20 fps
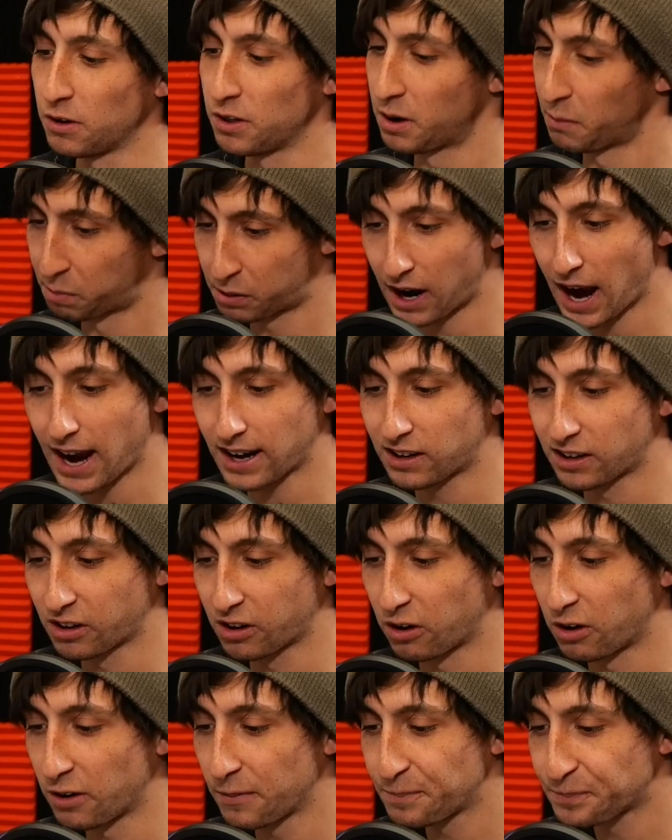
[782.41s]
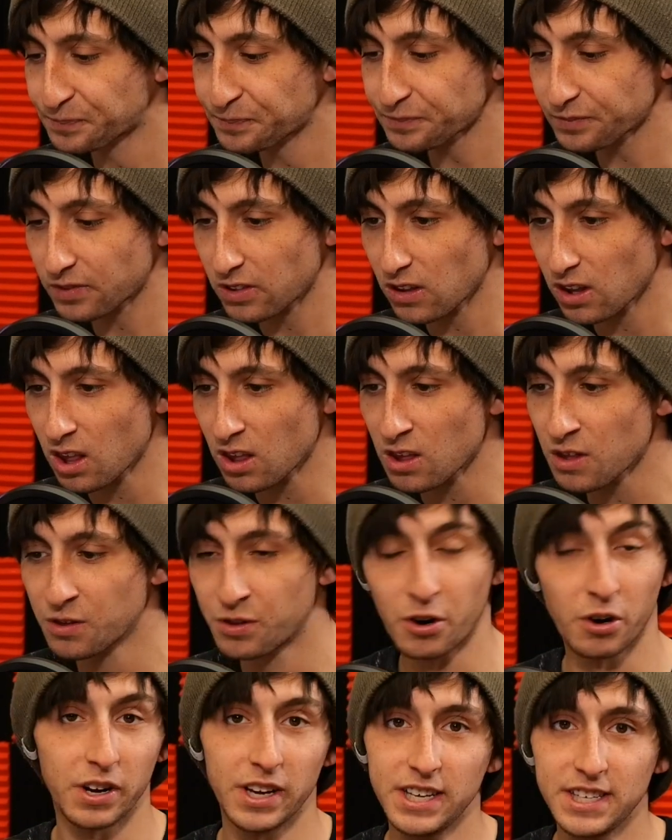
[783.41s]
they're practical,
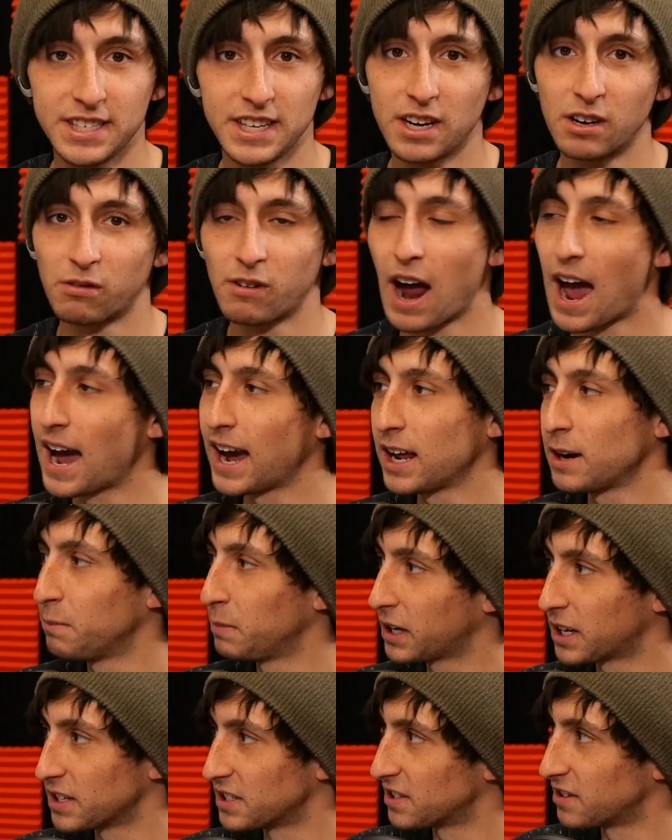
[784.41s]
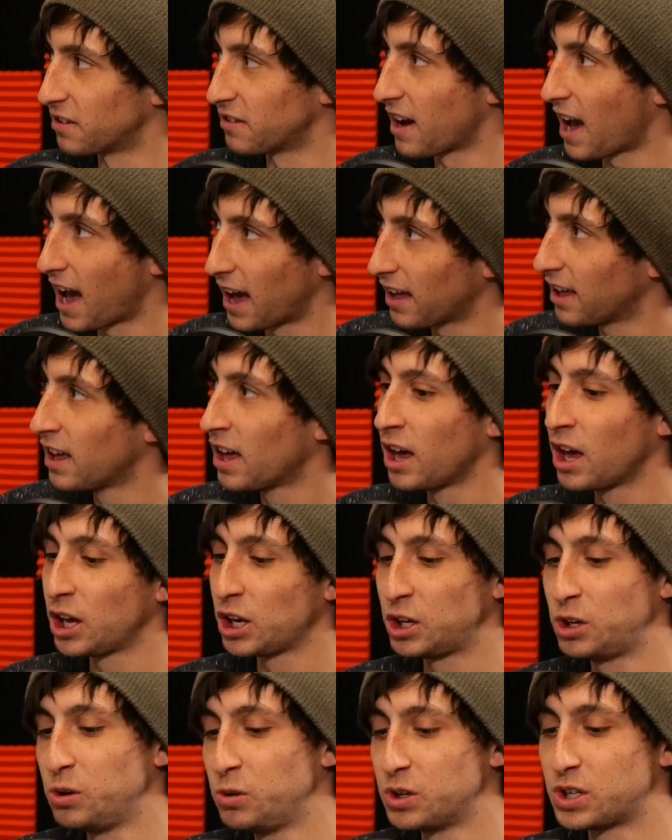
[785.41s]
they're easy to ride because they're not
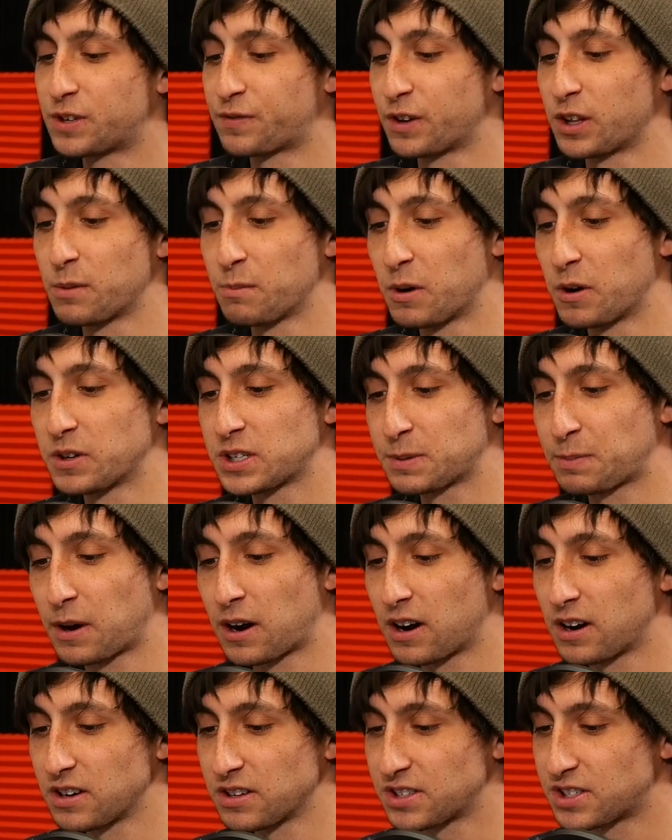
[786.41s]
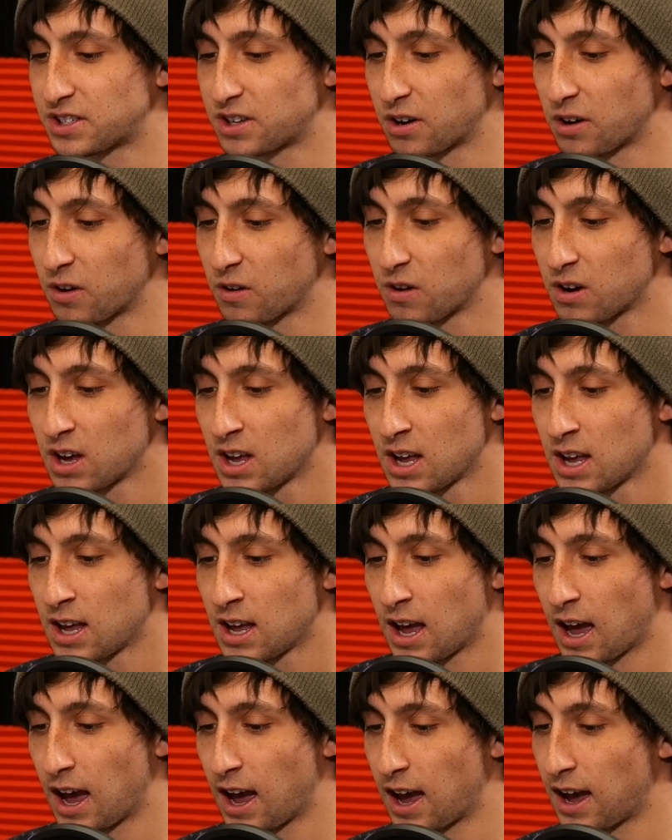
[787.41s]
huge for the most part. So
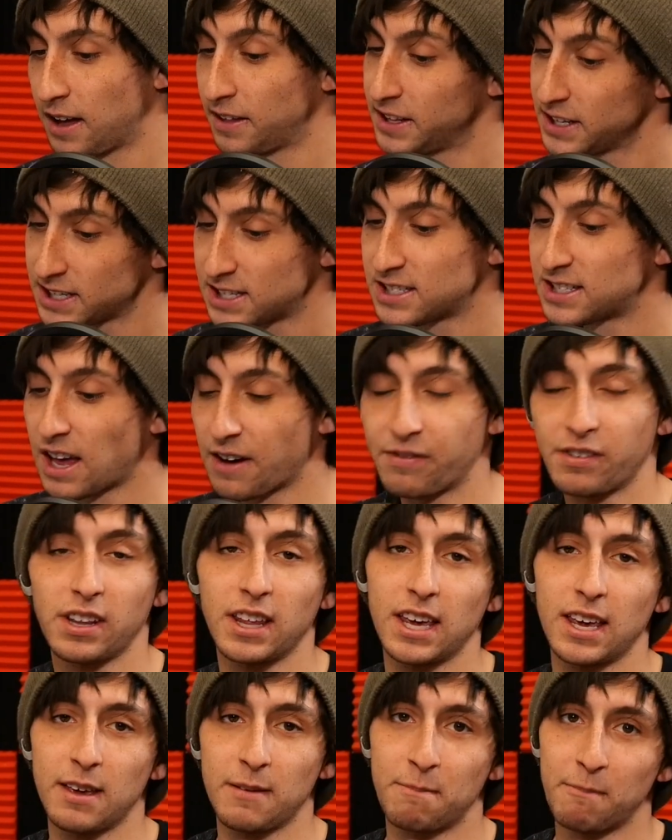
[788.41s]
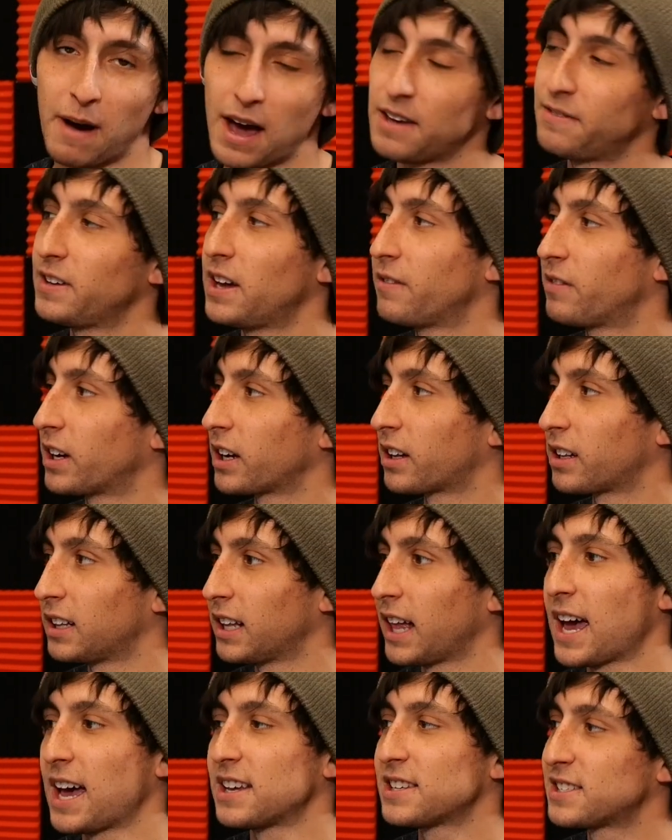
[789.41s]
this is definitely my favorite
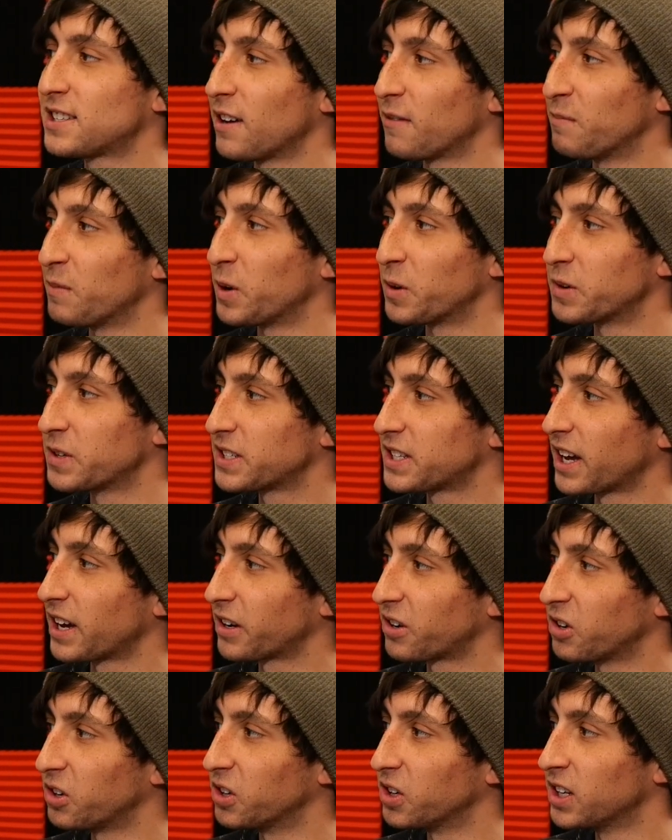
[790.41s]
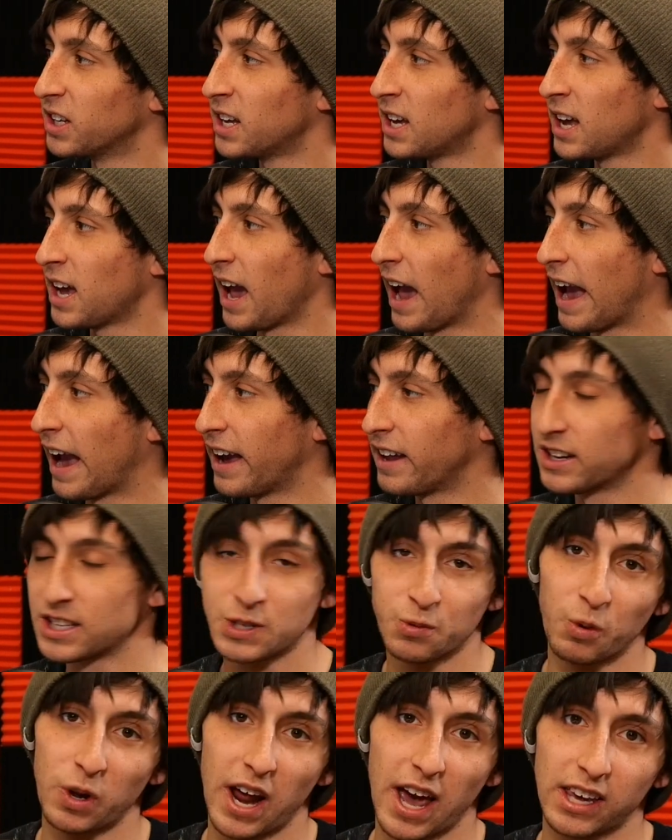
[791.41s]
class of motorcycle, and it's
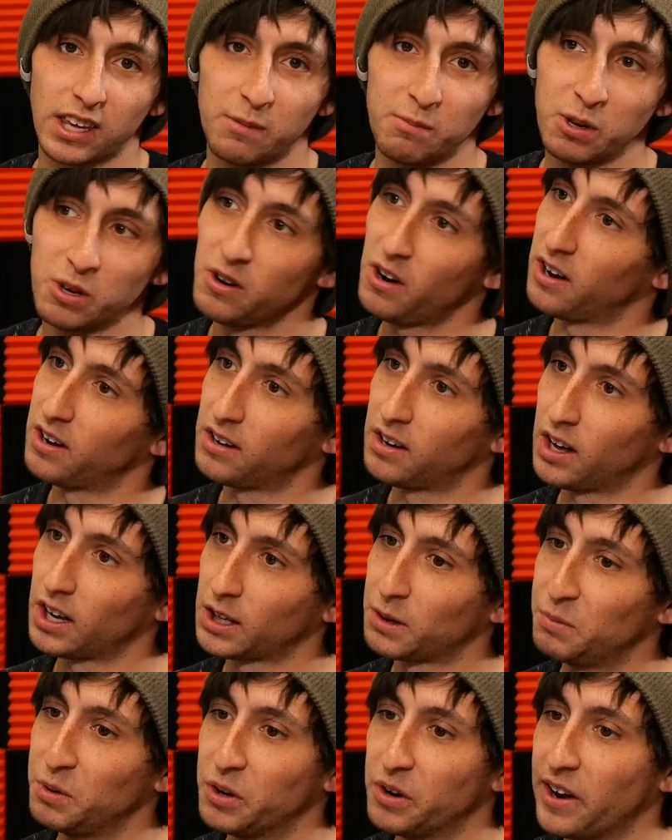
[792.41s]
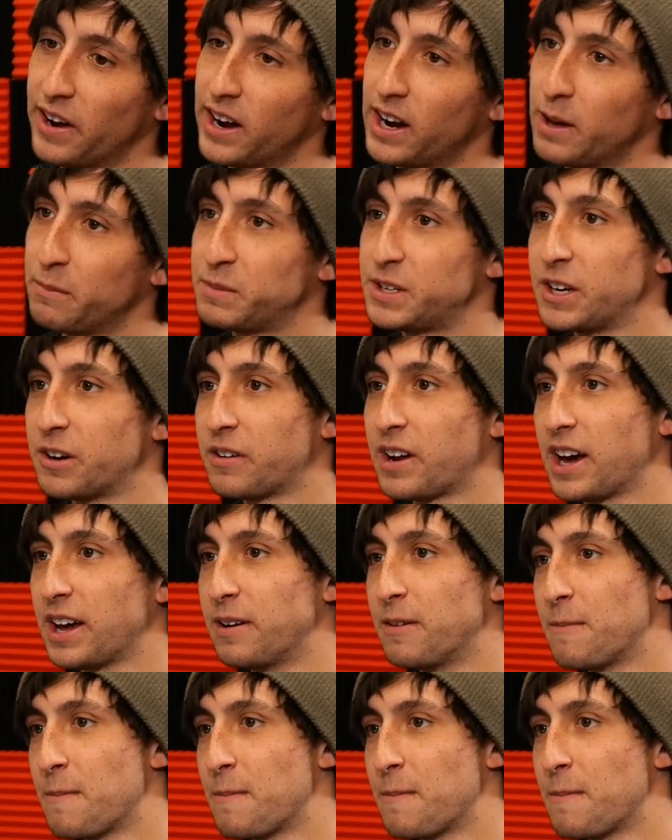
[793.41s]
what I commute on. I commute on an MTO9.